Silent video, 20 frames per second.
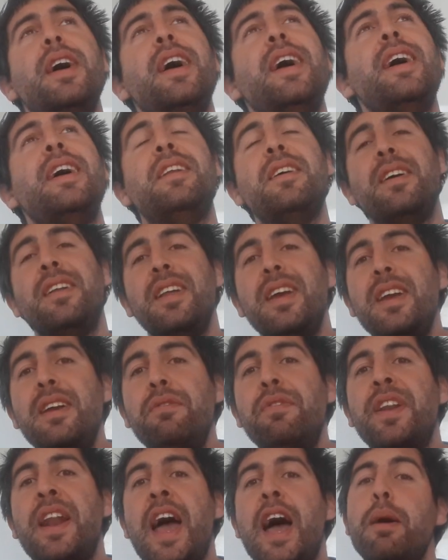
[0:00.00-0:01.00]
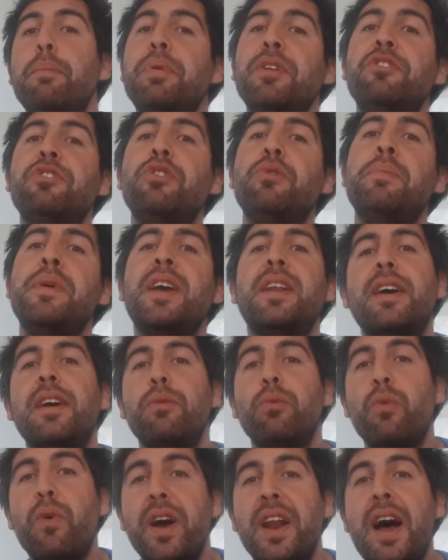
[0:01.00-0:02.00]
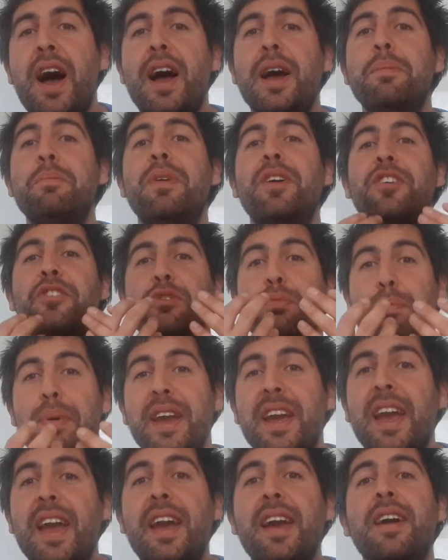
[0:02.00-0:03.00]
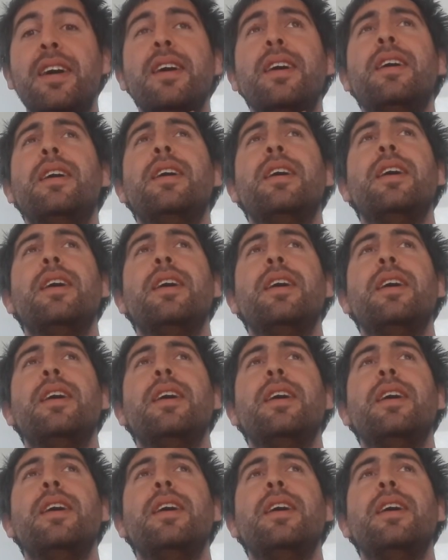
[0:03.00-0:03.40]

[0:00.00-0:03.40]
And it even happens to me that when I'm speaking